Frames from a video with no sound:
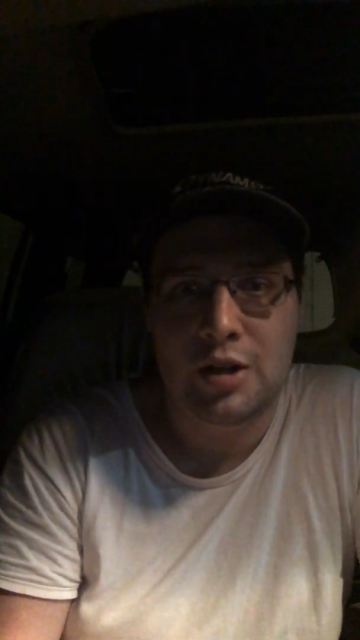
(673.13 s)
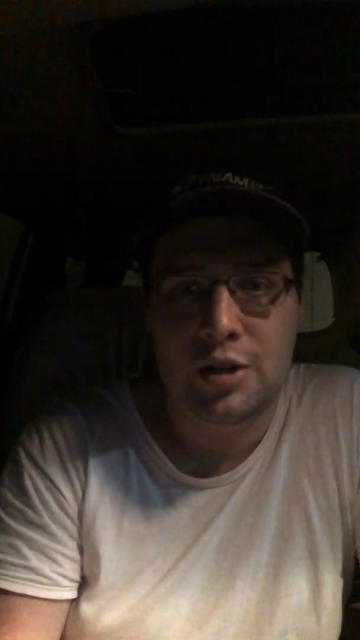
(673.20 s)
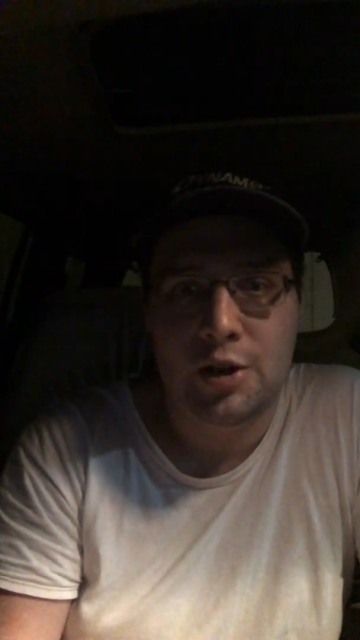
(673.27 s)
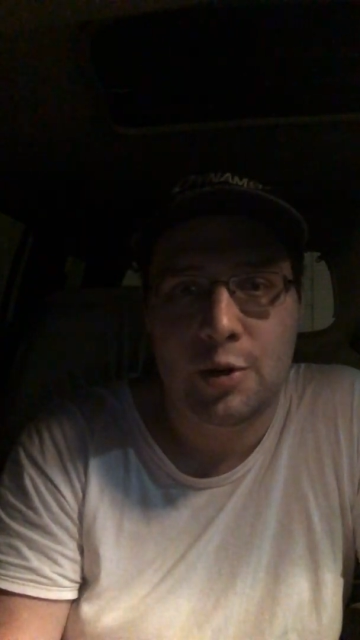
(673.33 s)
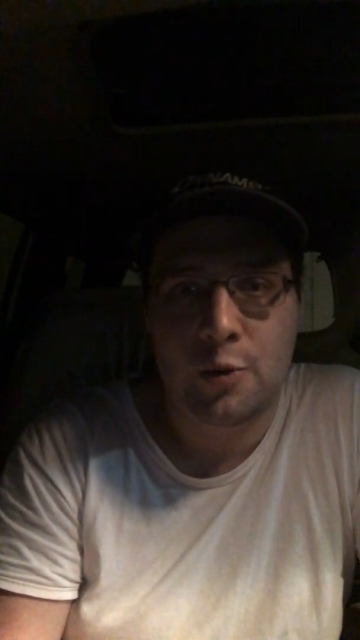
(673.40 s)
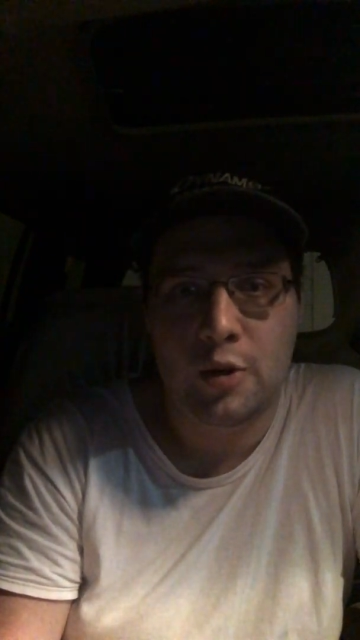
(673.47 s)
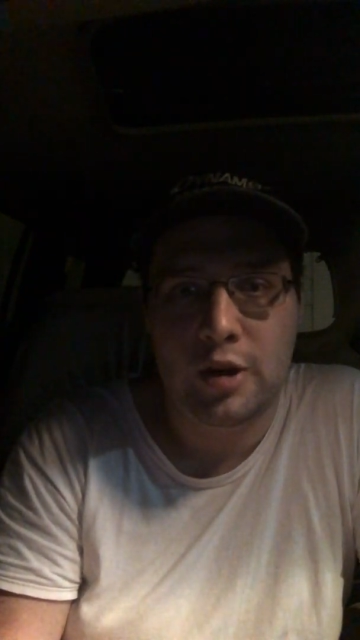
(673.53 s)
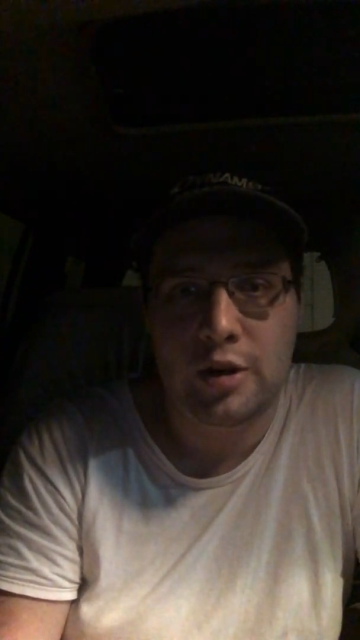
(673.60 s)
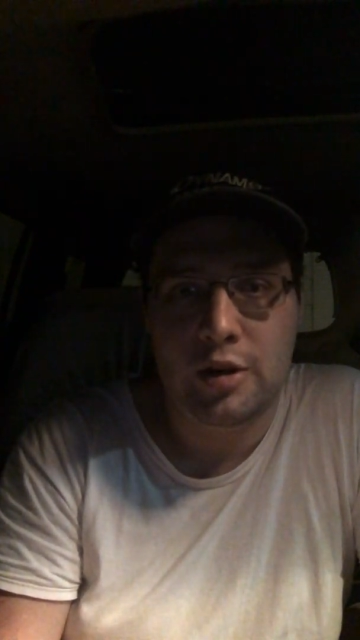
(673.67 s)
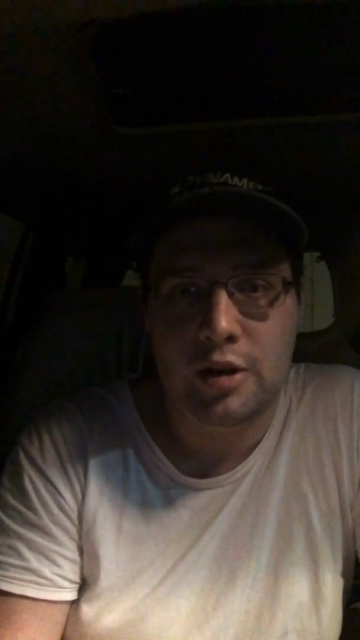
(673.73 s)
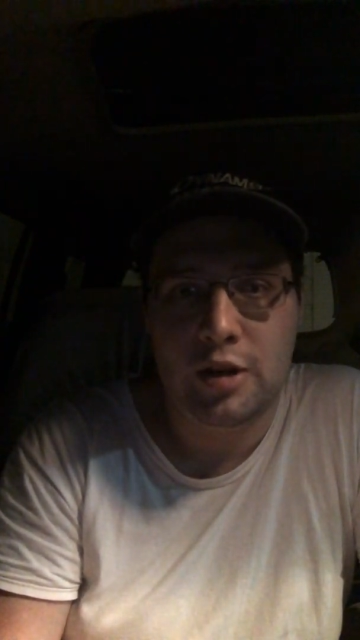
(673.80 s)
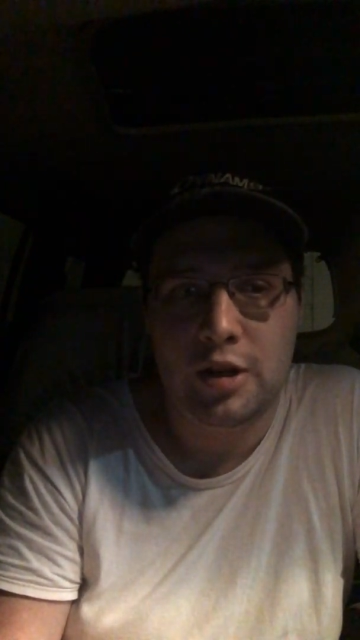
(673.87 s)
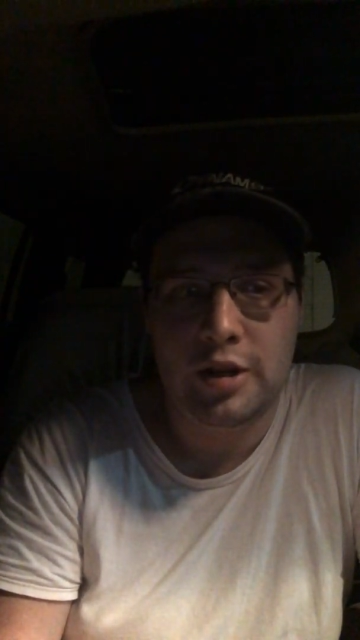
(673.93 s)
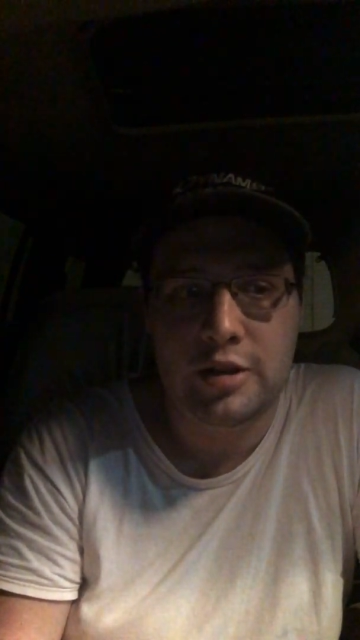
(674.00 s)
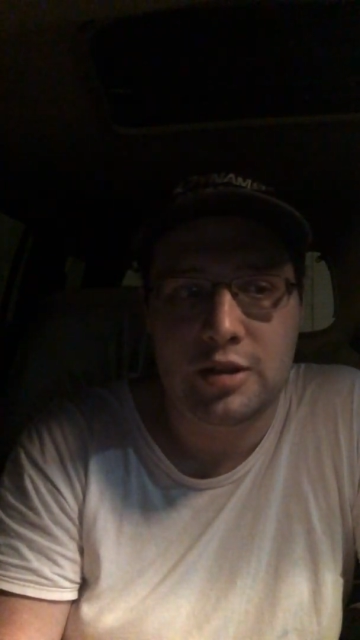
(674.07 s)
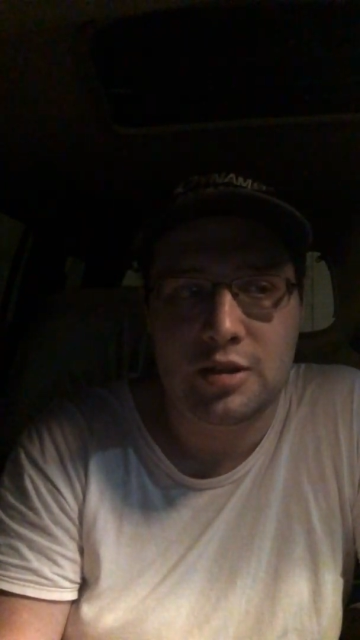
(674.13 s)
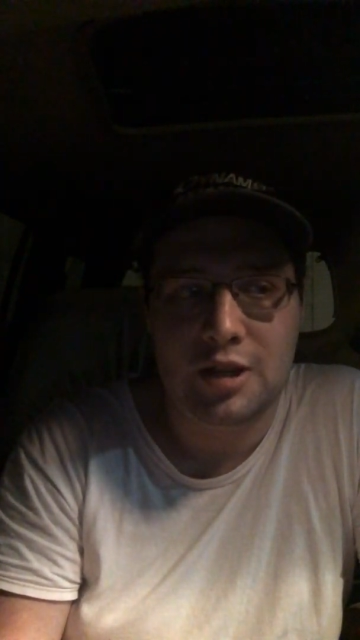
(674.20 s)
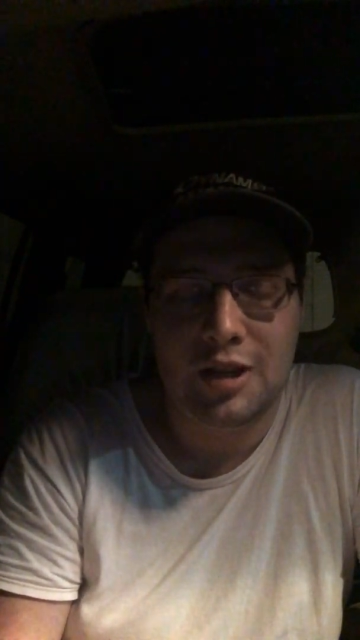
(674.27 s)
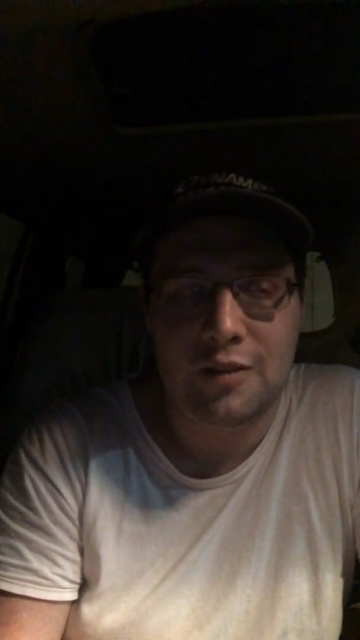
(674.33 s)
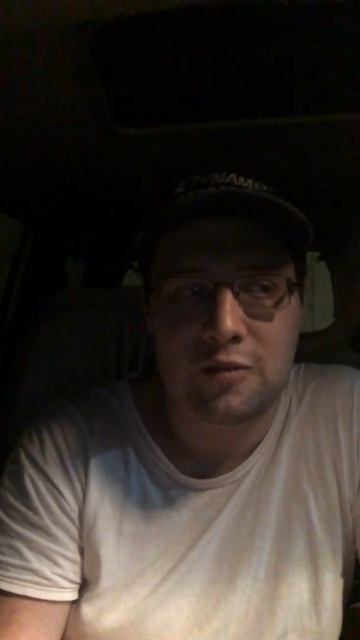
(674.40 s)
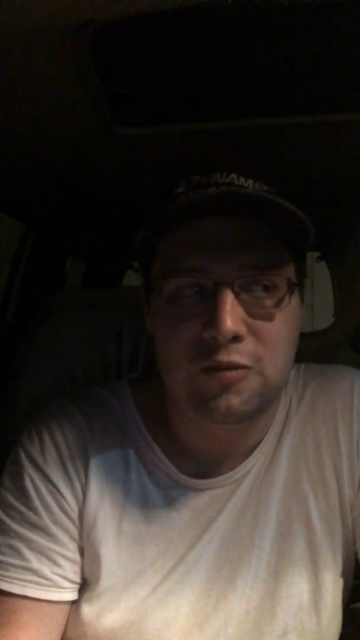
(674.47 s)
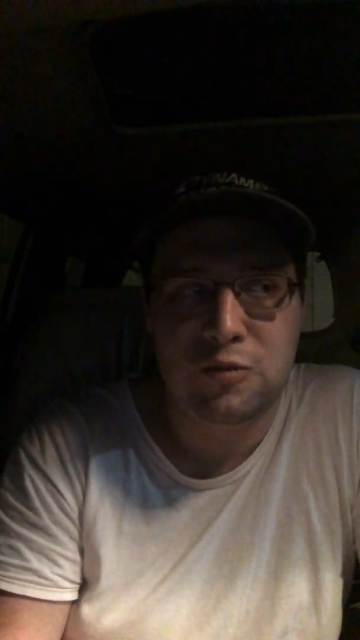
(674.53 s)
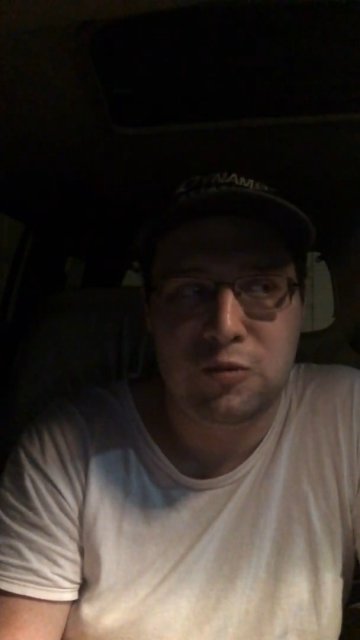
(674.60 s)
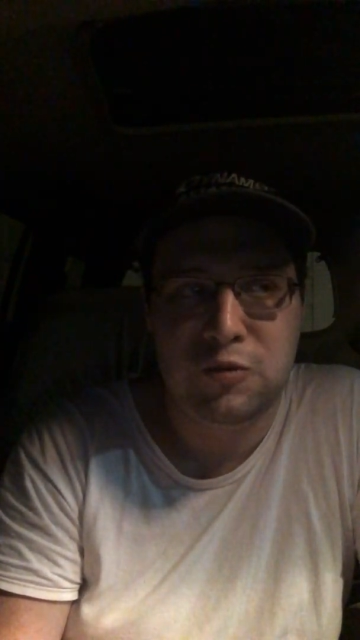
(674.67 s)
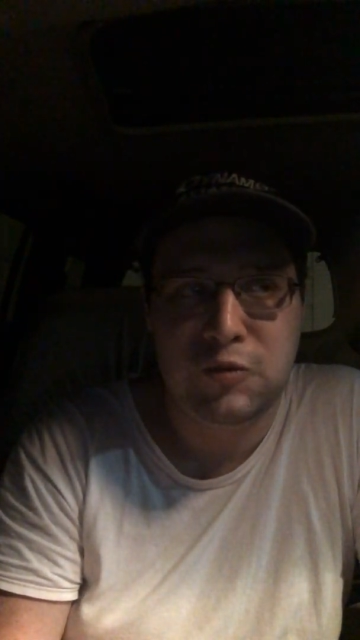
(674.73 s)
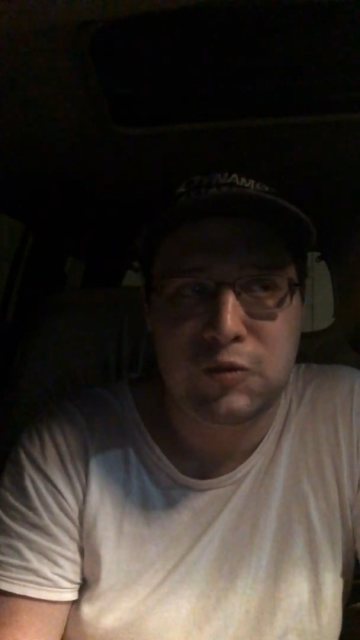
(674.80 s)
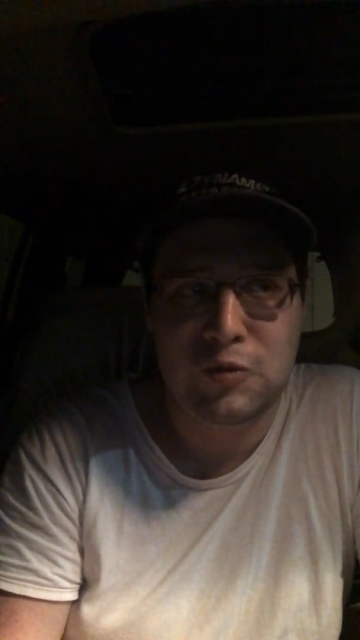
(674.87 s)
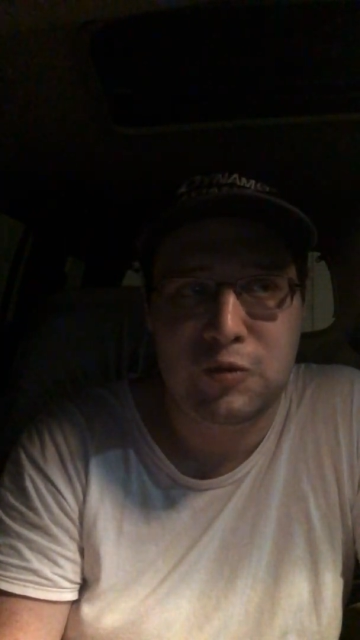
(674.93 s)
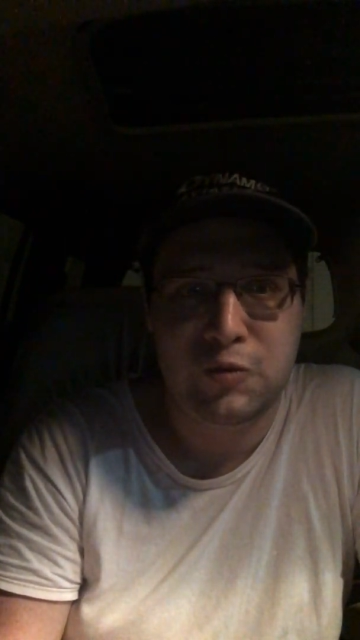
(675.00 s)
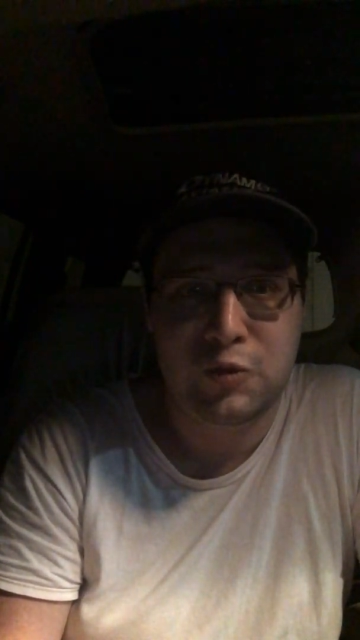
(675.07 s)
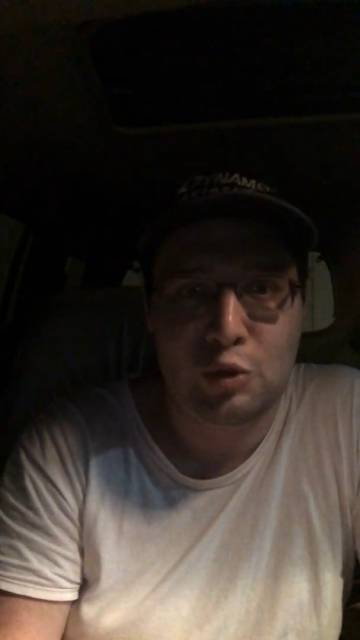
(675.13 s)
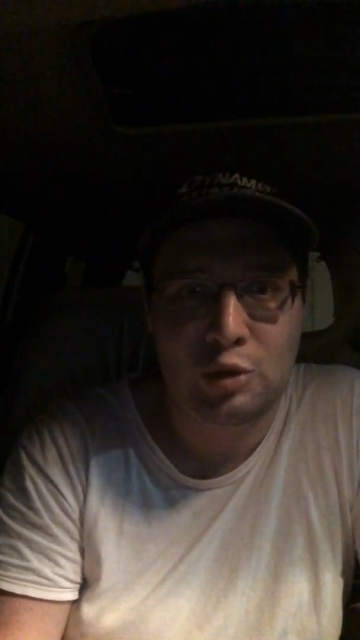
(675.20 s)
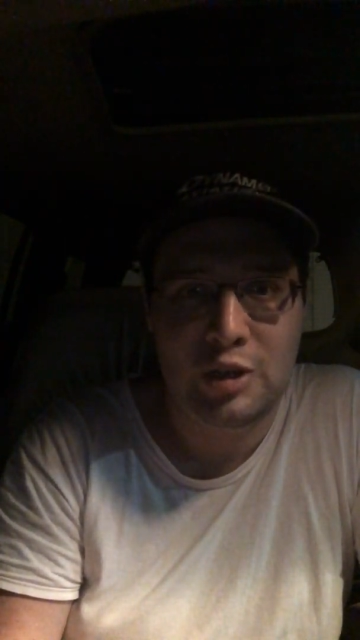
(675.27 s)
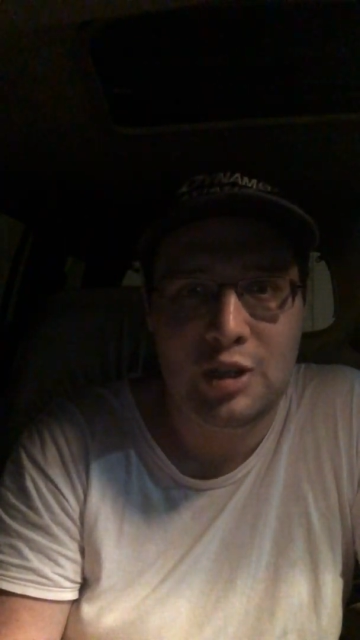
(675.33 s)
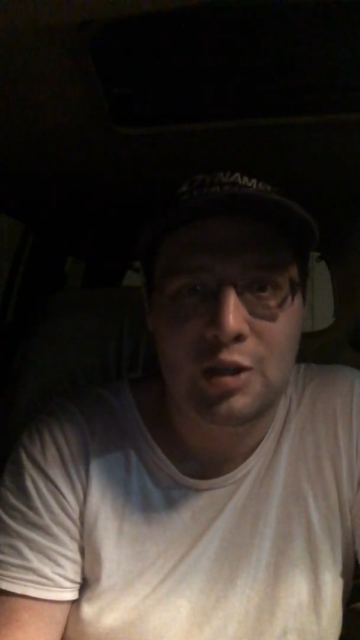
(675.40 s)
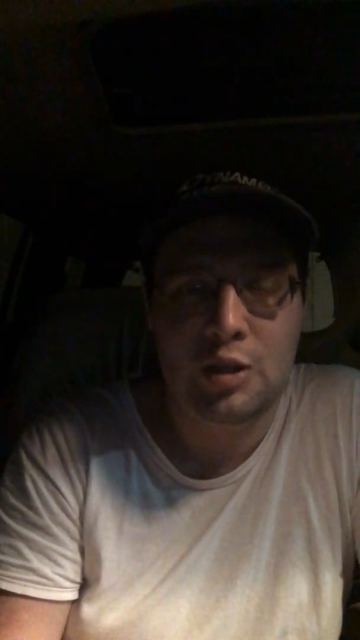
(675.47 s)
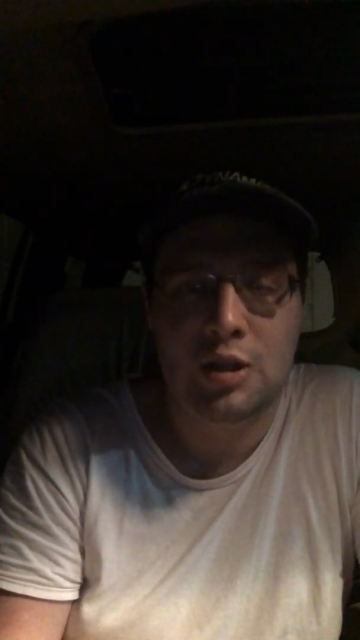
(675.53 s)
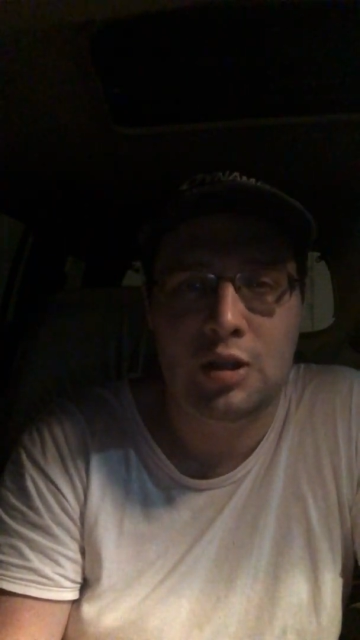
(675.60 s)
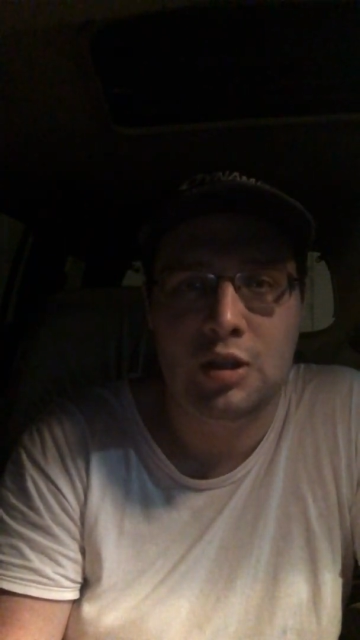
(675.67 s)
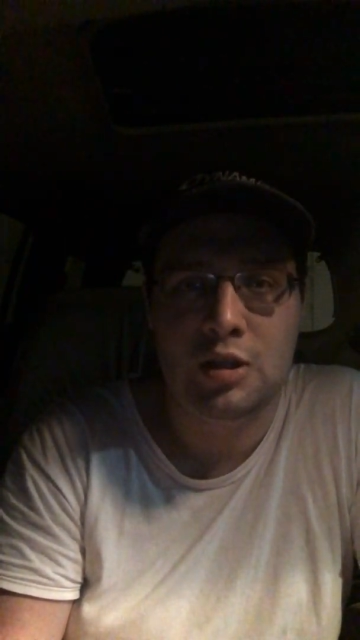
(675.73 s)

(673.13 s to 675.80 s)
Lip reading: to where it's like free,